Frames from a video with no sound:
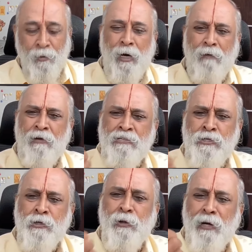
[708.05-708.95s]
You would have
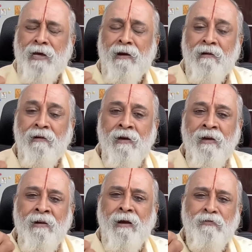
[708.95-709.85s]
injured her
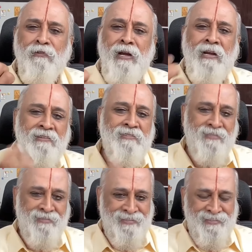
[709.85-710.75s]
inner
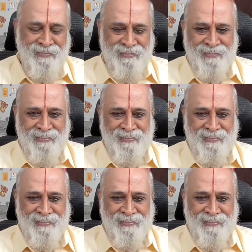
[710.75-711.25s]
feelings